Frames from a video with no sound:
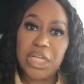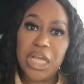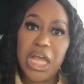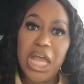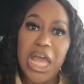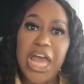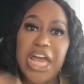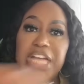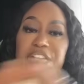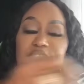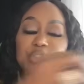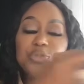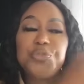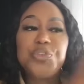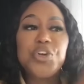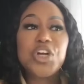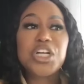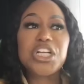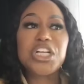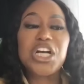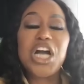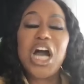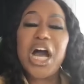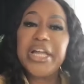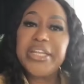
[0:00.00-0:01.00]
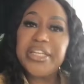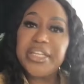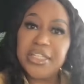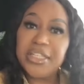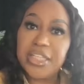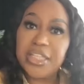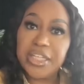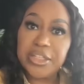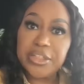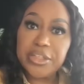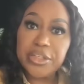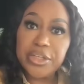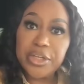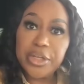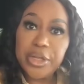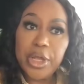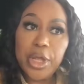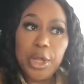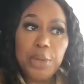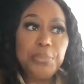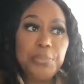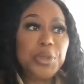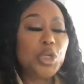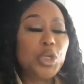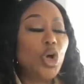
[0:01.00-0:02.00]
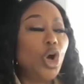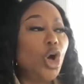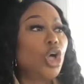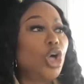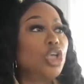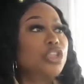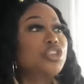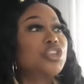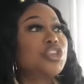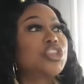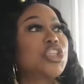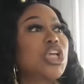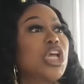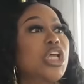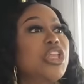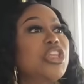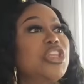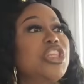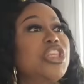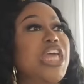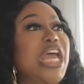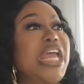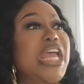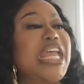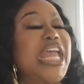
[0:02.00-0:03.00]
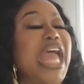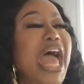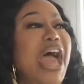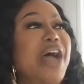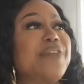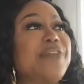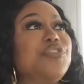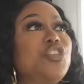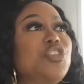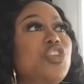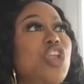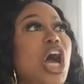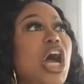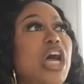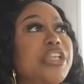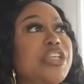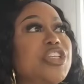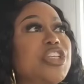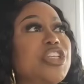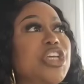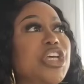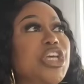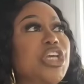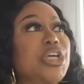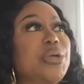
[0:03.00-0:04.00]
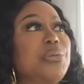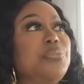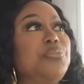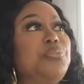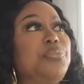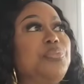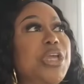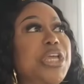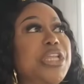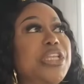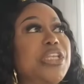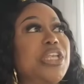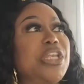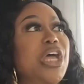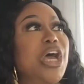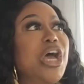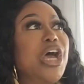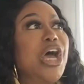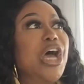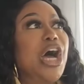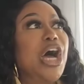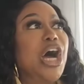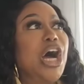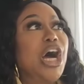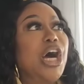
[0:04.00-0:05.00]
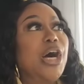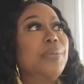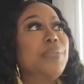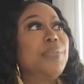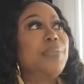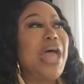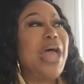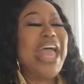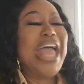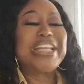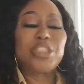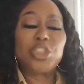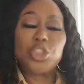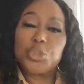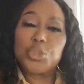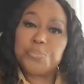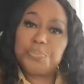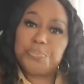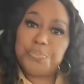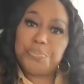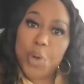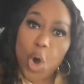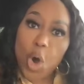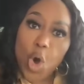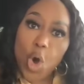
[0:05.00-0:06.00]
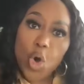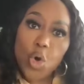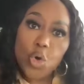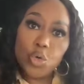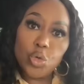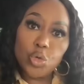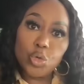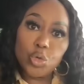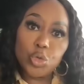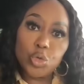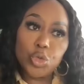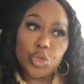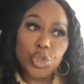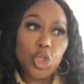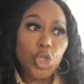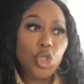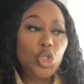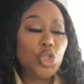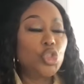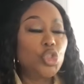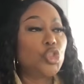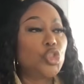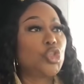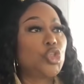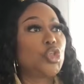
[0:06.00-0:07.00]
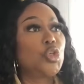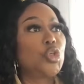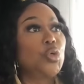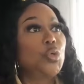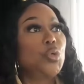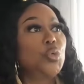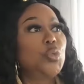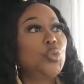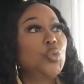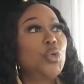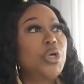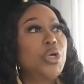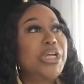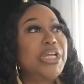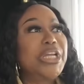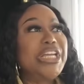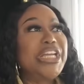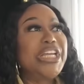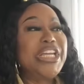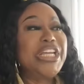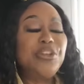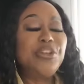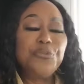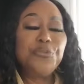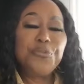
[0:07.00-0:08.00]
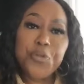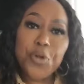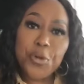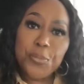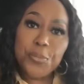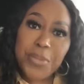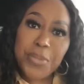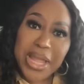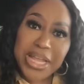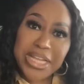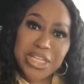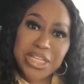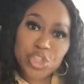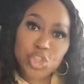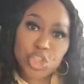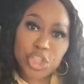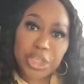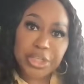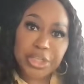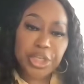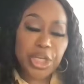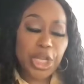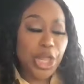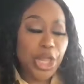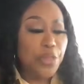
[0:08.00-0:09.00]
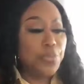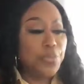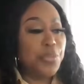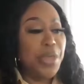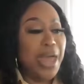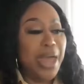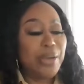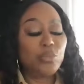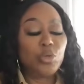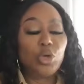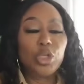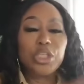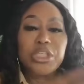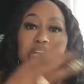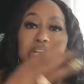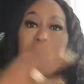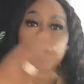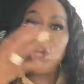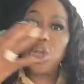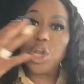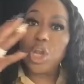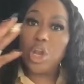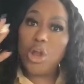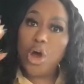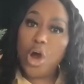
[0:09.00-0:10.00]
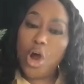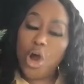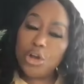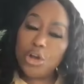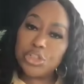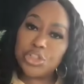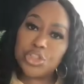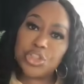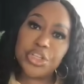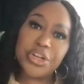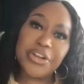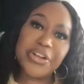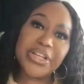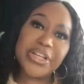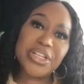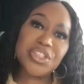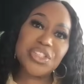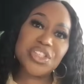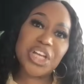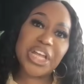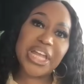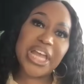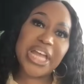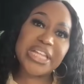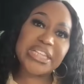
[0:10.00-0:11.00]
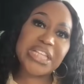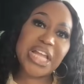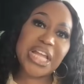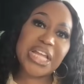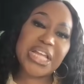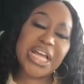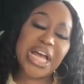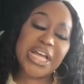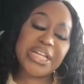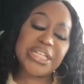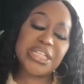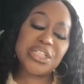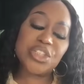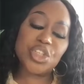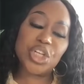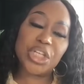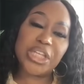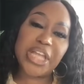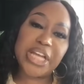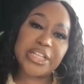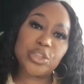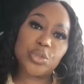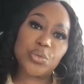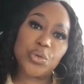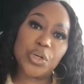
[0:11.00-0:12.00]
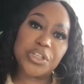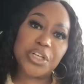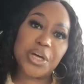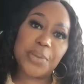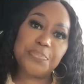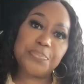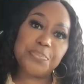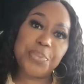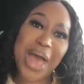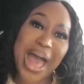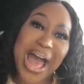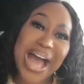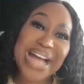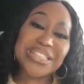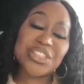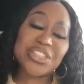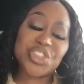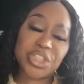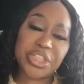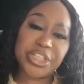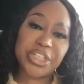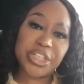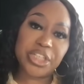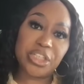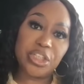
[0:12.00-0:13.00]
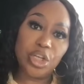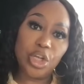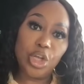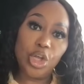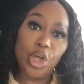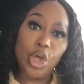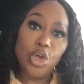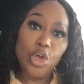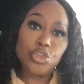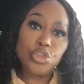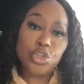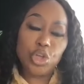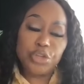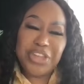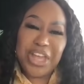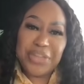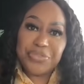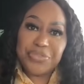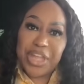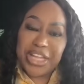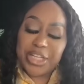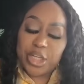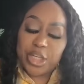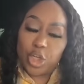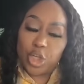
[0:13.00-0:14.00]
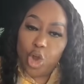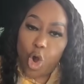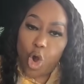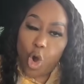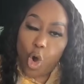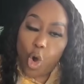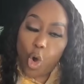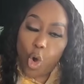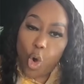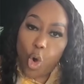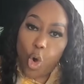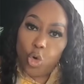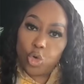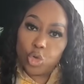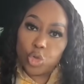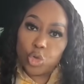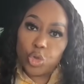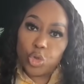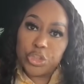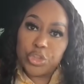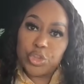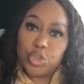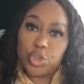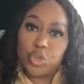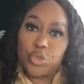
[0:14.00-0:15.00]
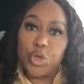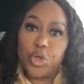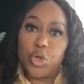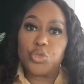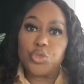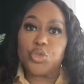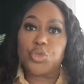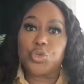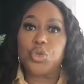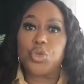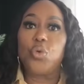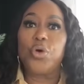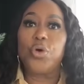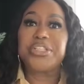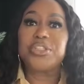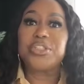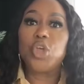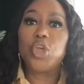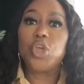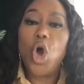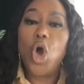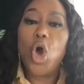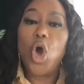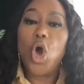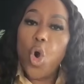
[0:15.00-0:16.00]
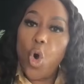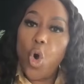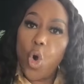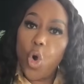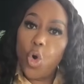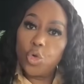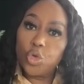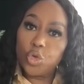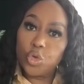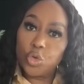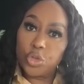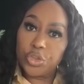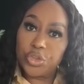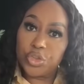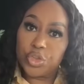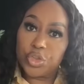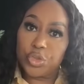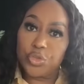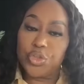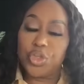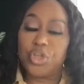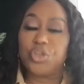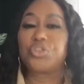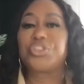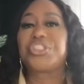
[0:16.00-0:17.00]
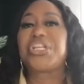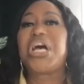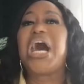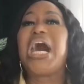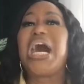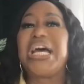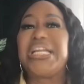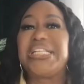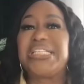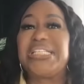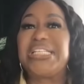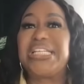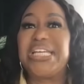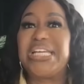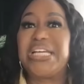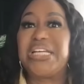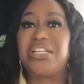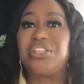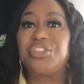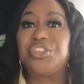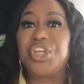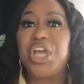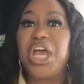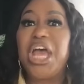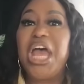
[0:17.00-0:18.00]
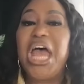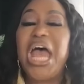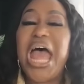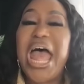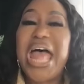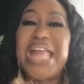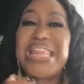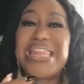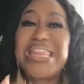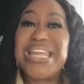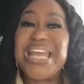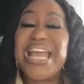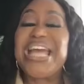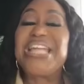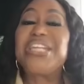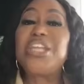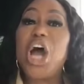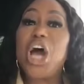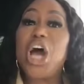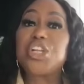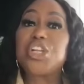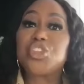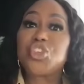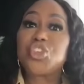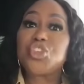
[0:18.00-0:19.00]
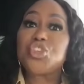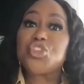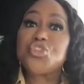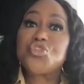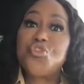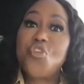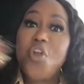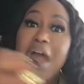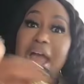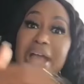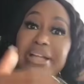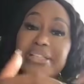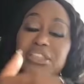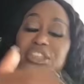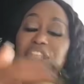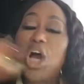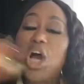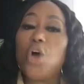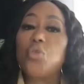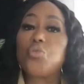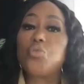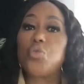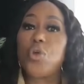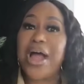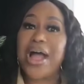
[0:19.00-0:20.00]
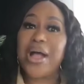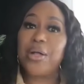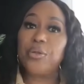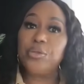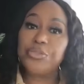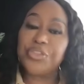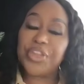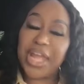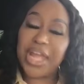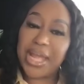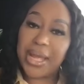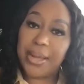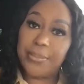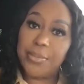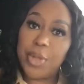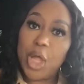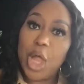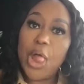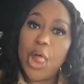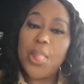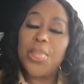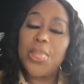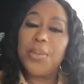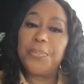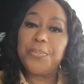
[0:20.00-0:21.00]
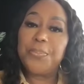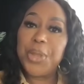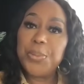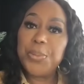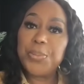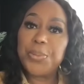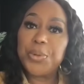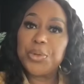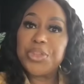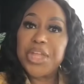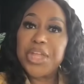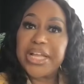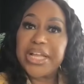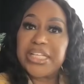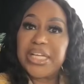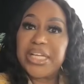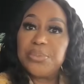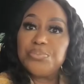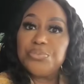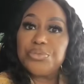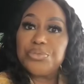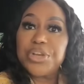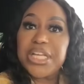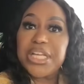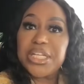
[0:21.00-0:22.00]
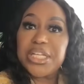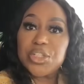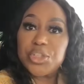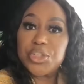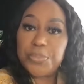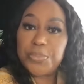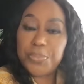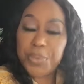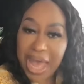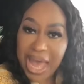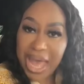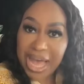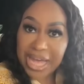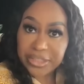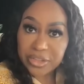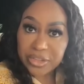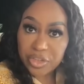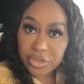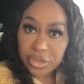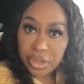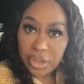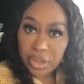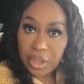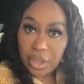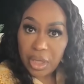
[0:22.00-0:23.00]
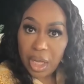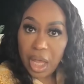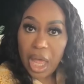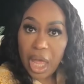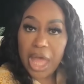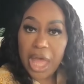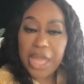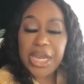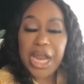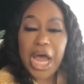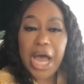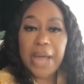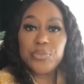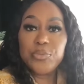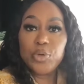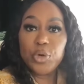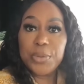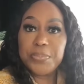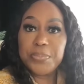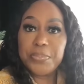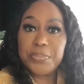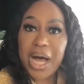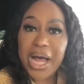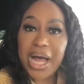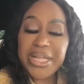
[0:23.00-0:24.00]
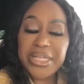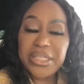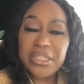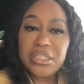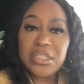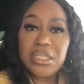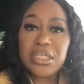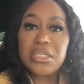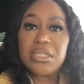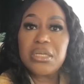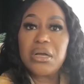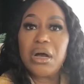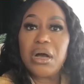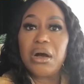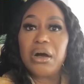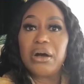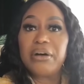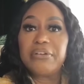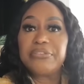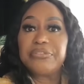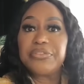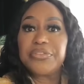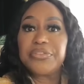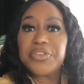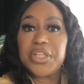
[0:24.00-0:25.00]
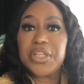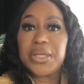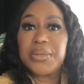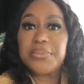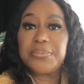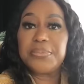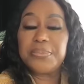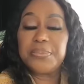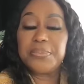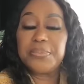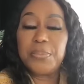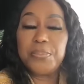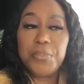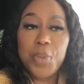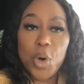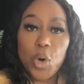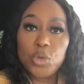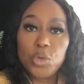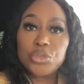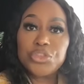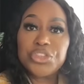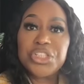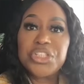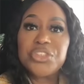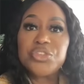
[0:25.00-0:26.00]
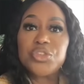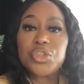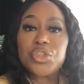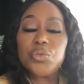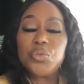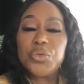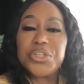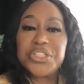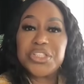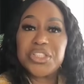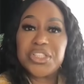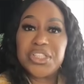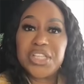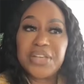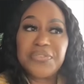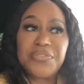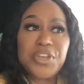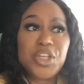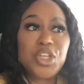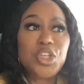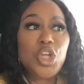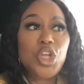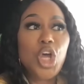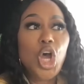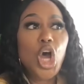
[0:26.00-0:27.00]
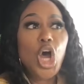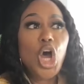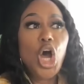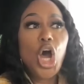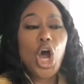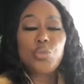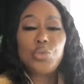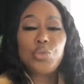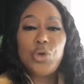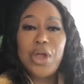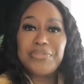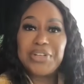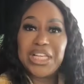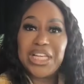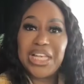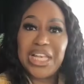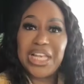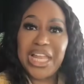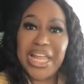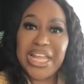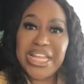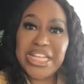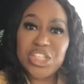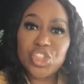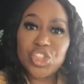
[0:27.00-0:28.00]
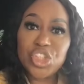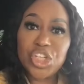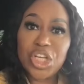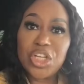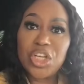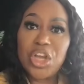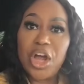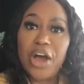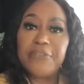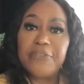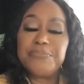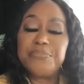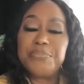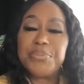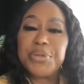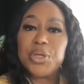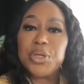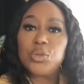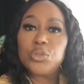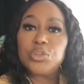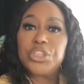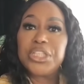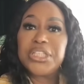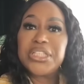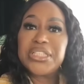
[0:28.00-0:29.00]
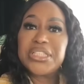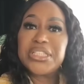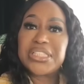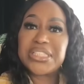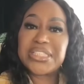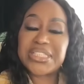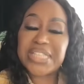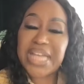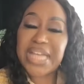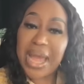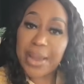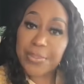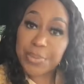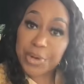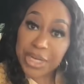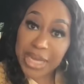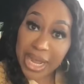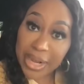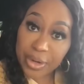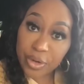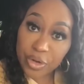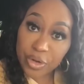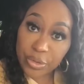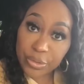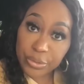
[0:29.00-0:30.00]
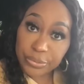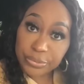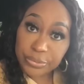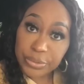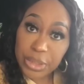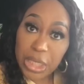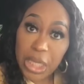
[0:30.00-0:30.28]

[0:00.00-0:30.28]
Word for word: has forgotten it because they have not been exposed to information that will enlarge their intellectual capacity so that they can hold on to those thoughts, hold on to those ideas, and then attract around them the people that can bring it to pass. And I'm reminded of the Moses who was given a revelation of building the tabernacle